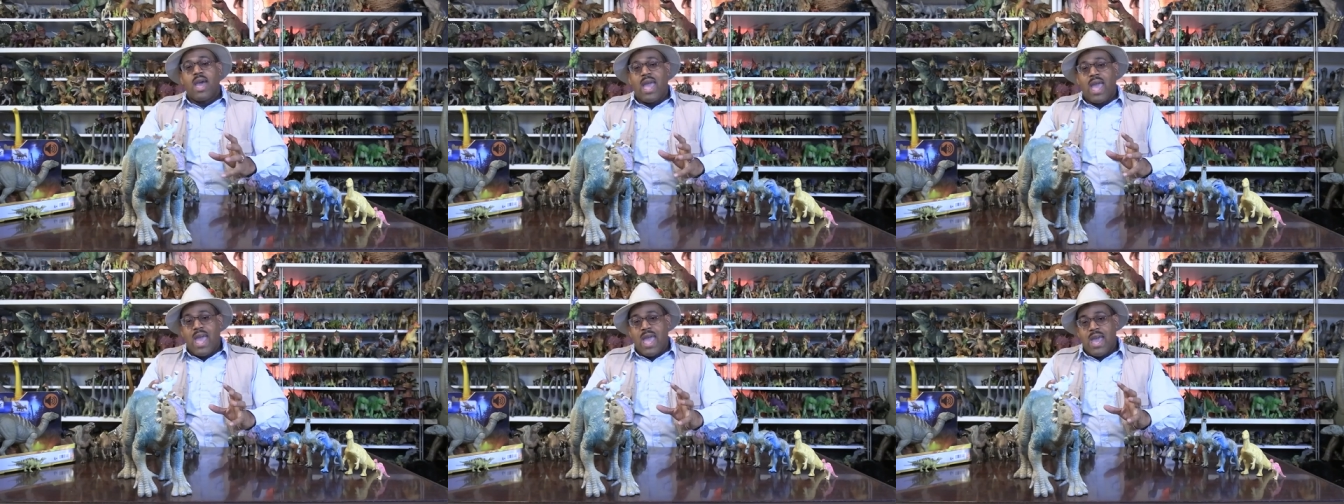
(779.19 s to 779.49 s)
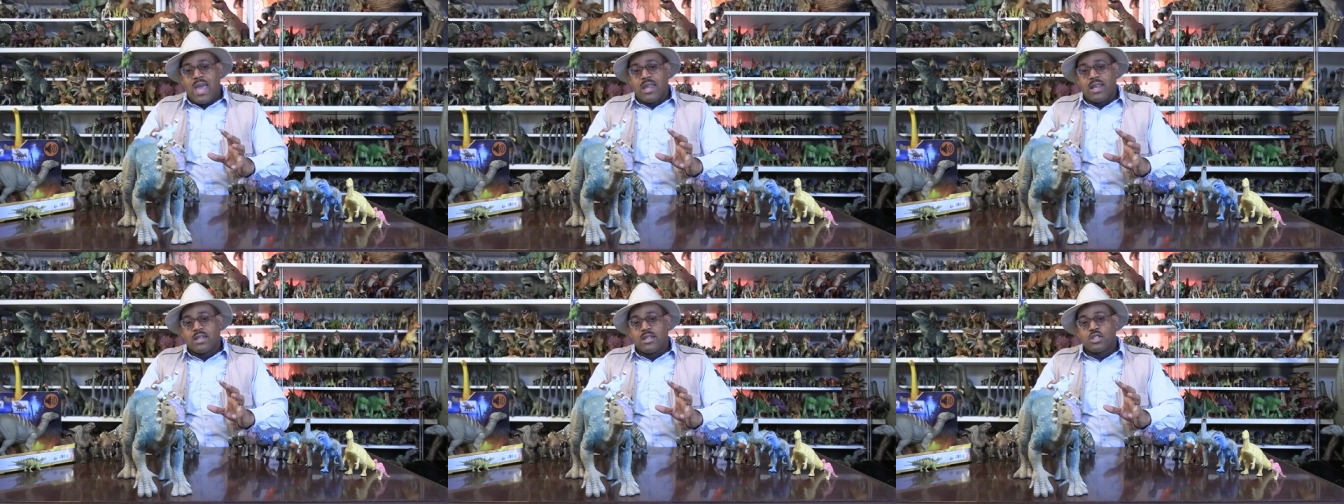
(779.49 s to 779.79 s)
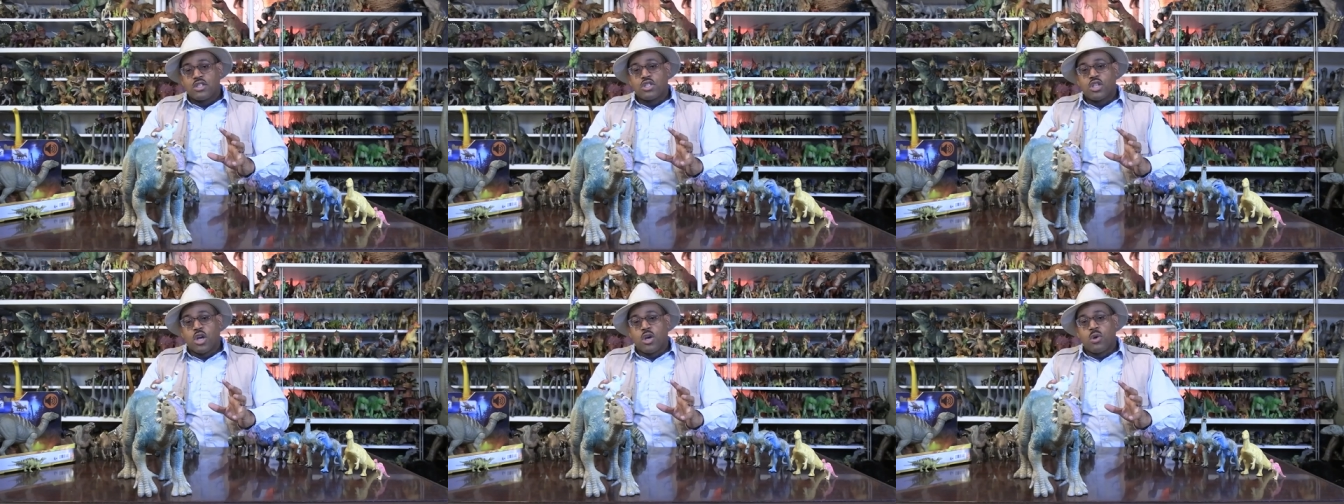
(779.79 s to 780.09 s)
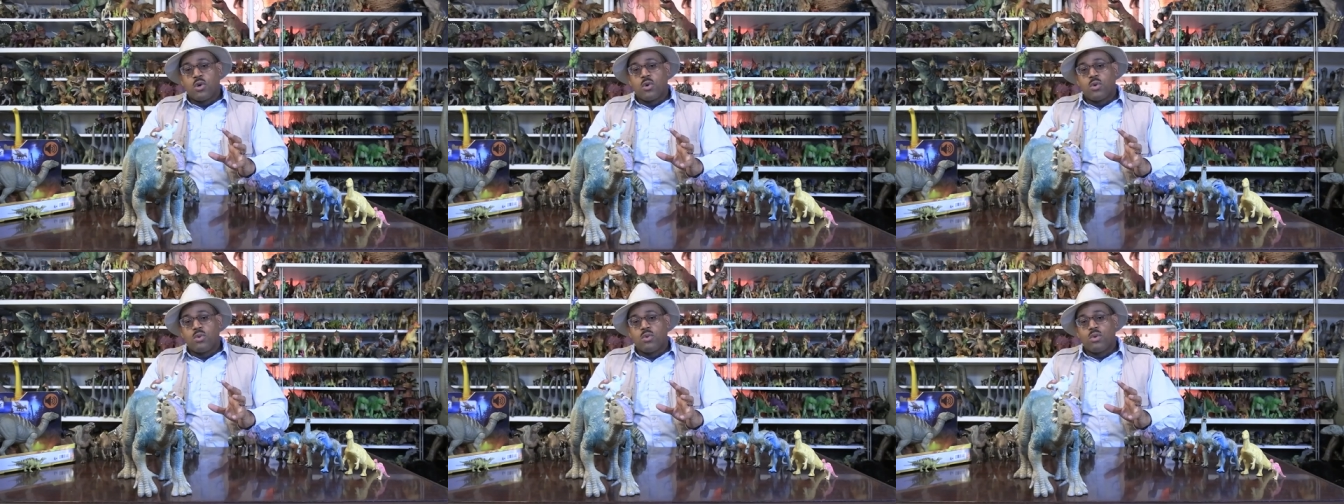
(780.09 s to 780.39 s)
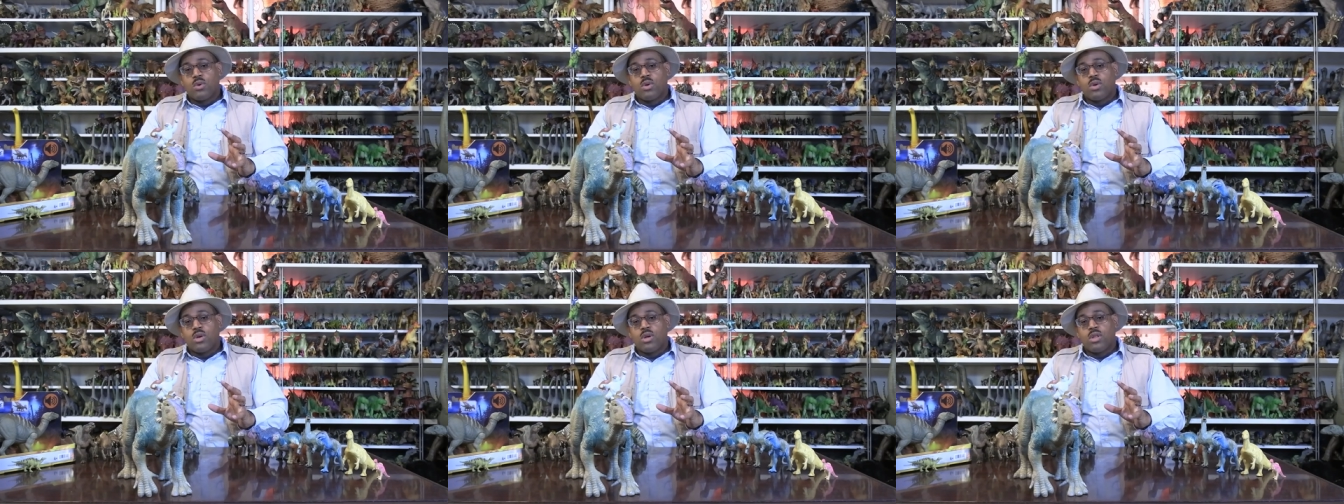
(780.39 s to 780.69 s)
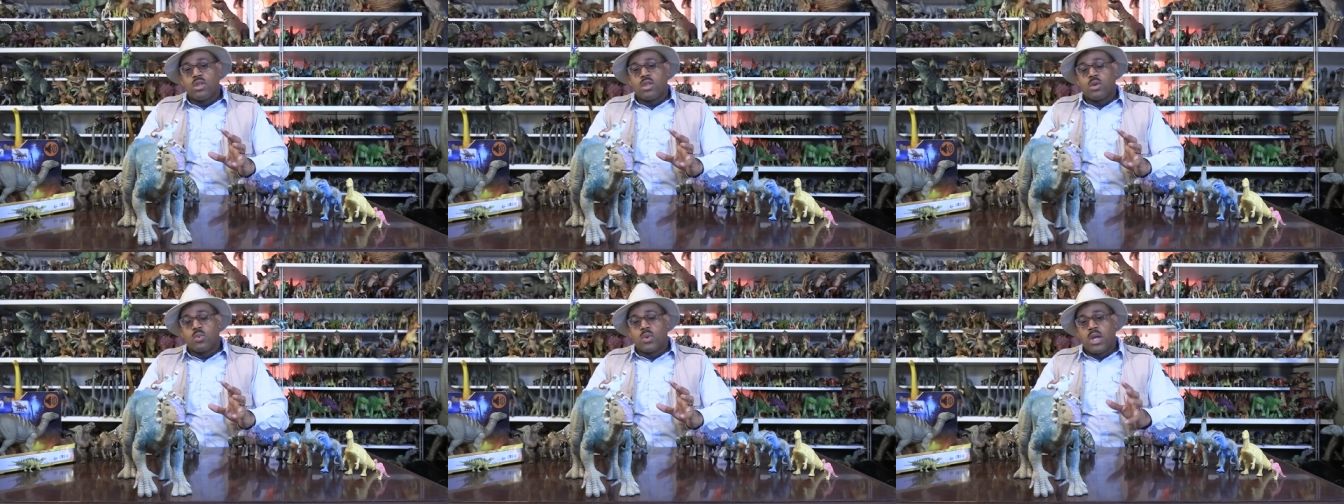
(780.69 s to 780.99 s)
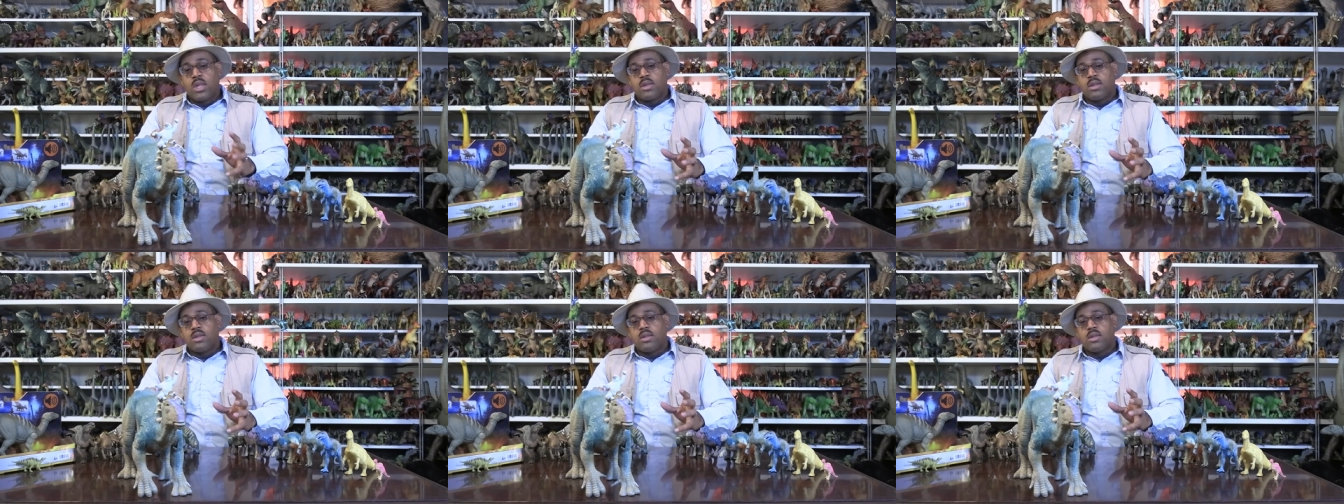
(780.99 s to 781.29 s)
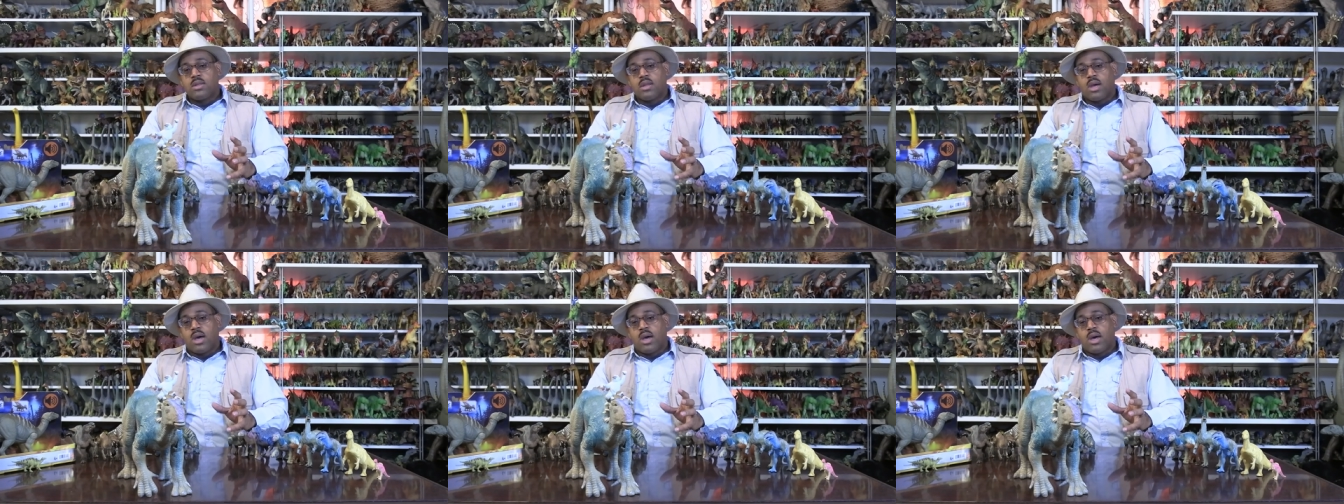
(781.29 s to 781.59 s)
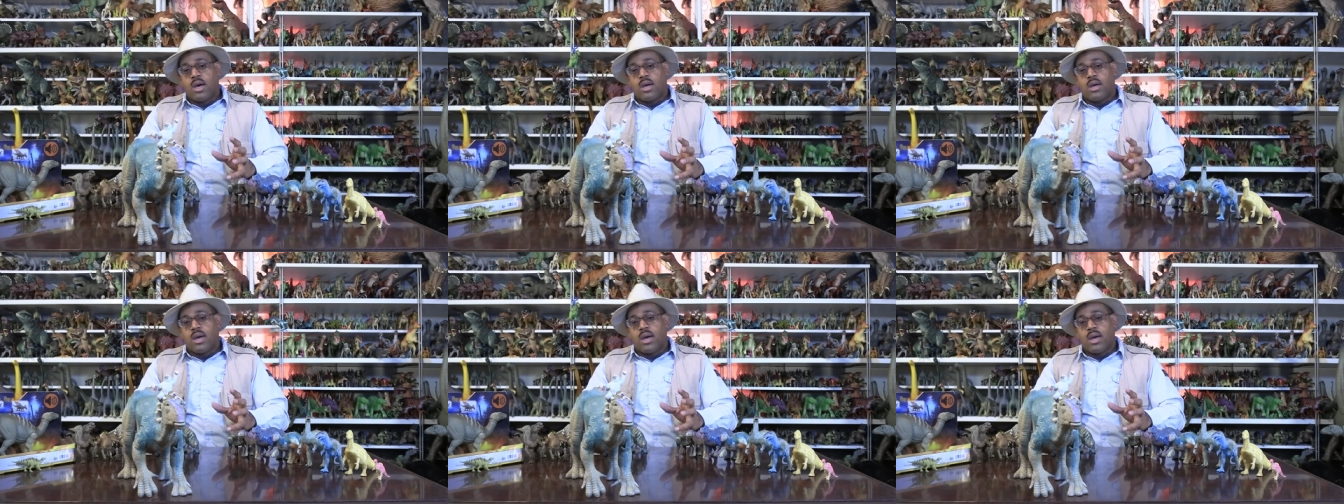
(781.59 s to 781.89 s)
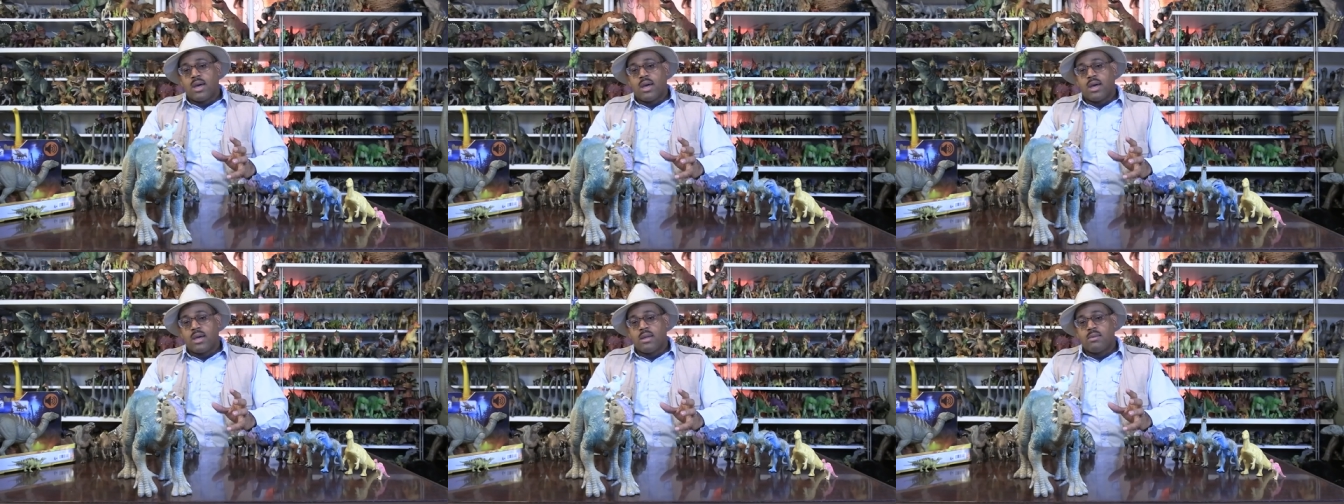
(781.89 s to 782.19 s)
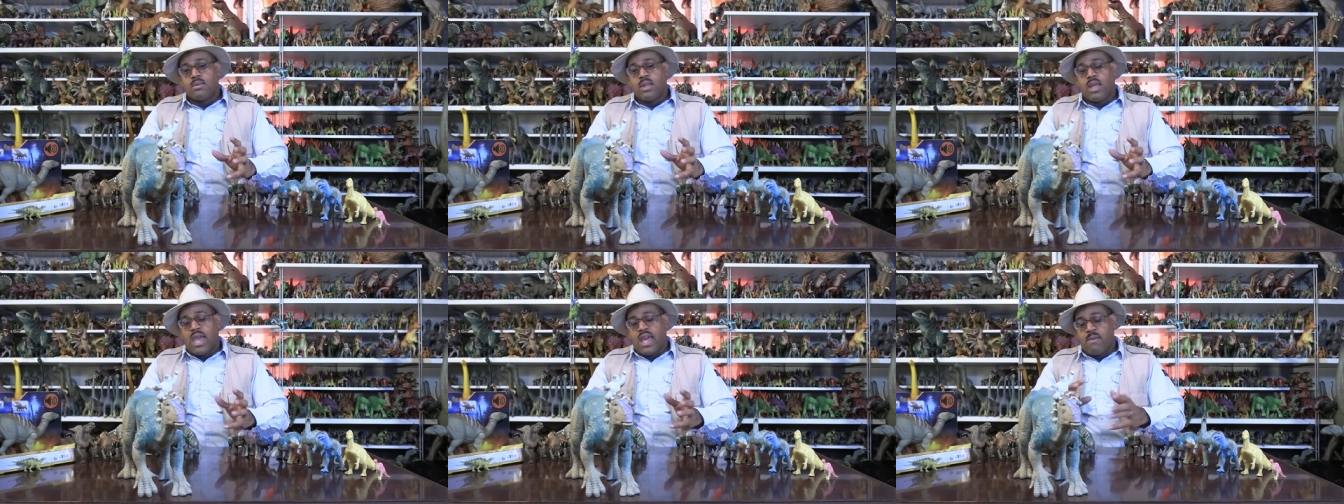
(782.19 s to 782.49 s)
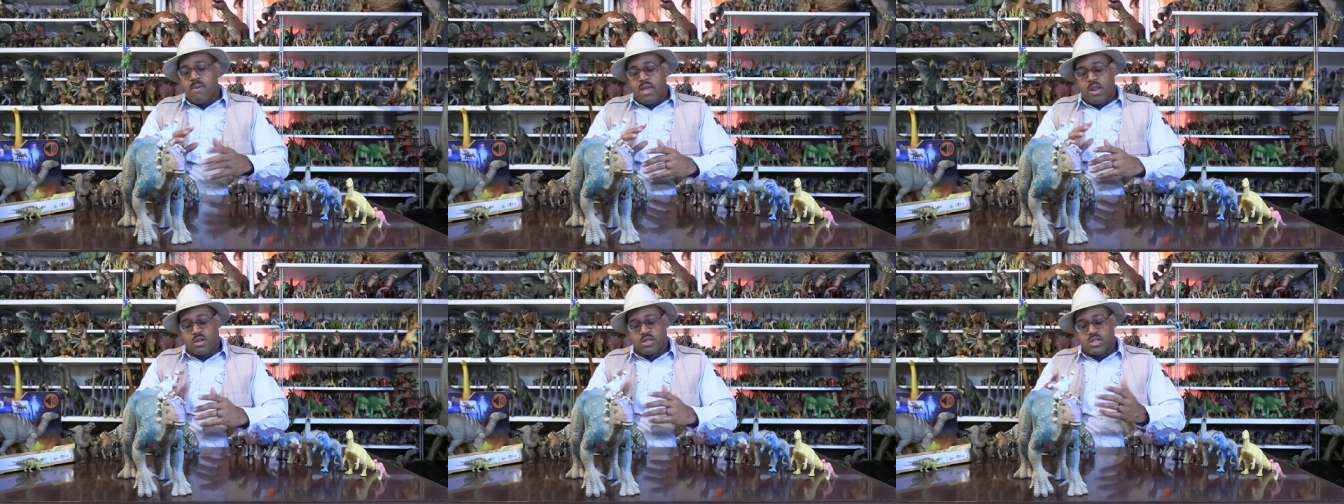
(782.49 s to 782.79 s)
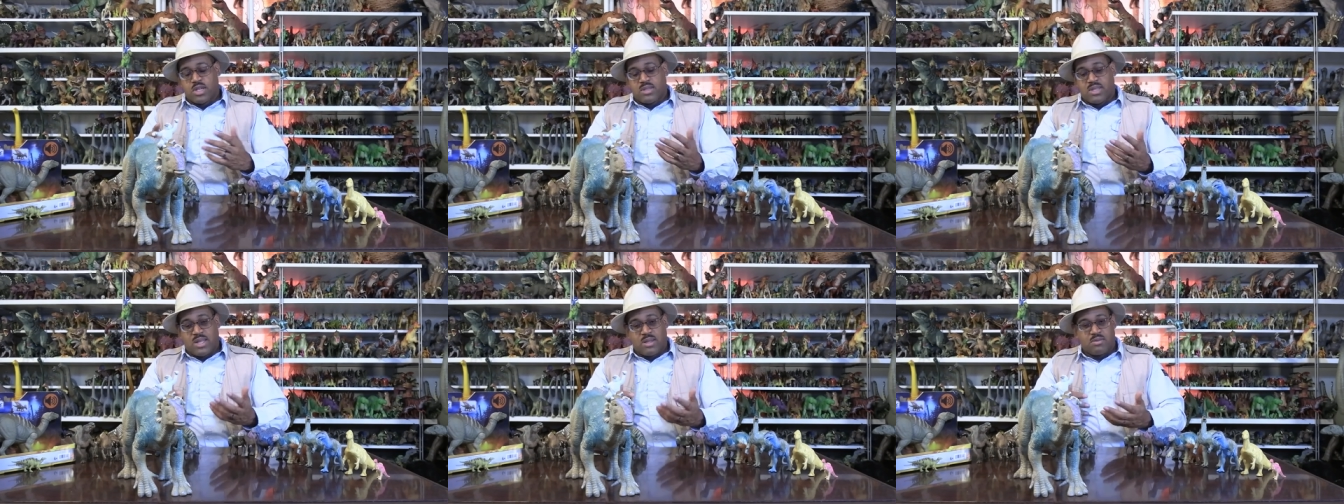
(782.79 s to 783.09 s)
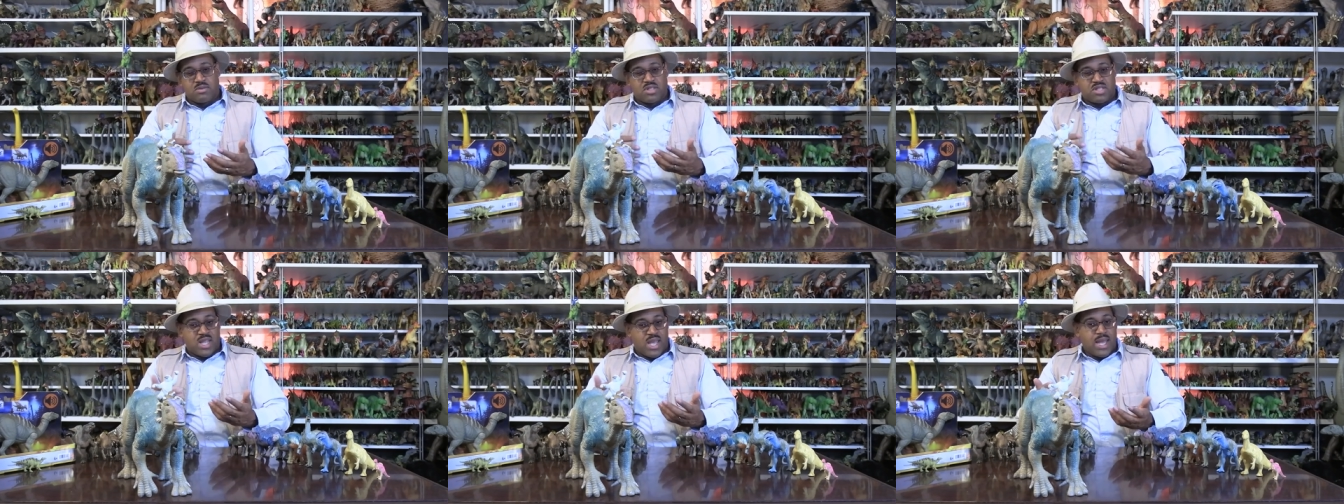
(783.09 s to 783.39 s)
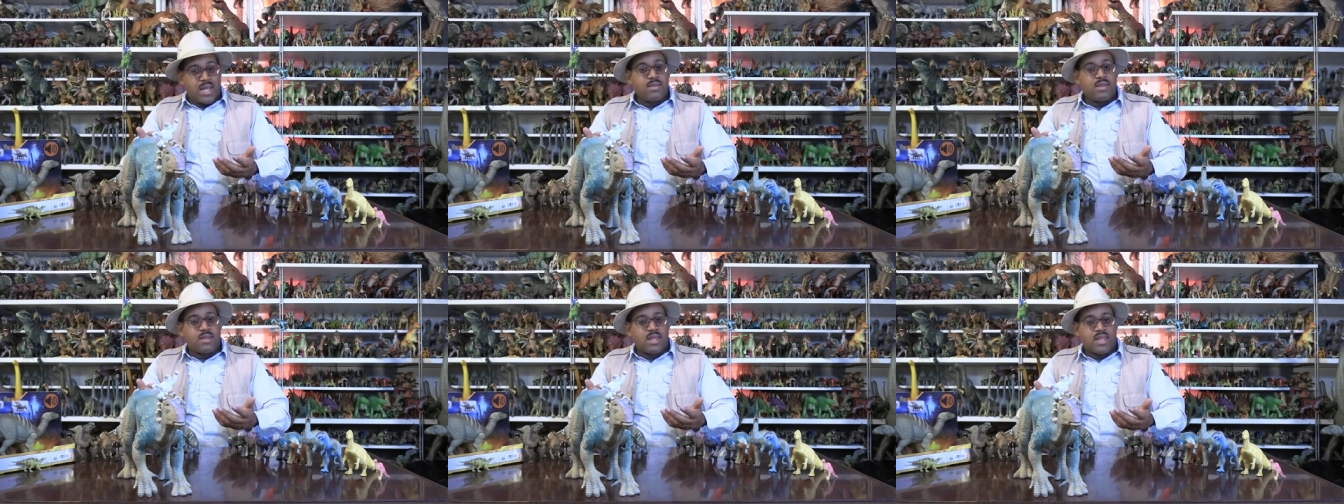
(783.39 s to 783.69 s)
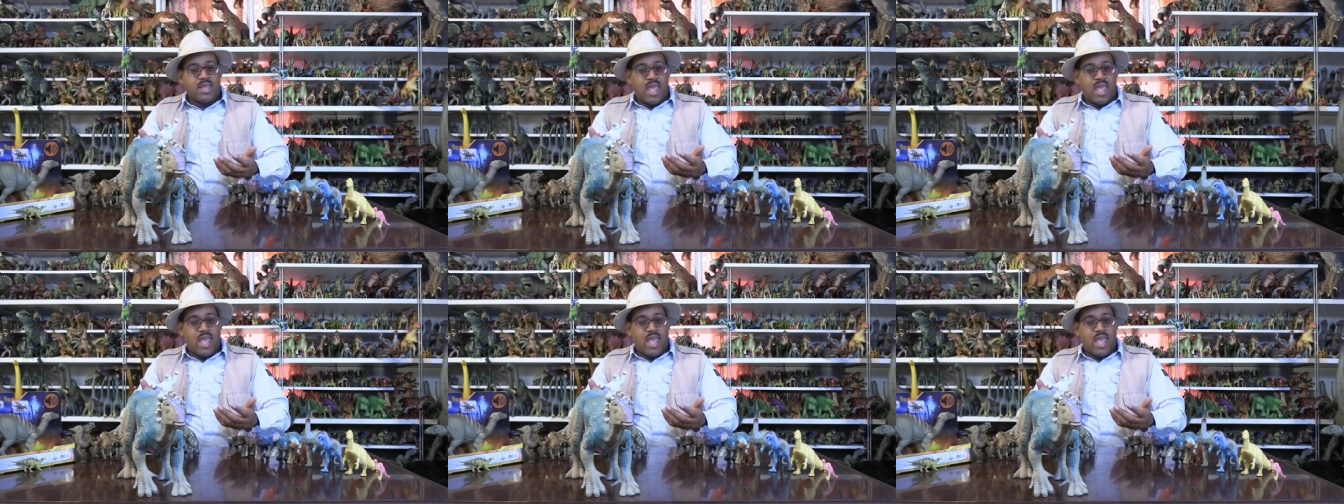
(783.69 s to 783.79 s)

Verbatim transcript: And so the reason uh, the animators, I think, said that they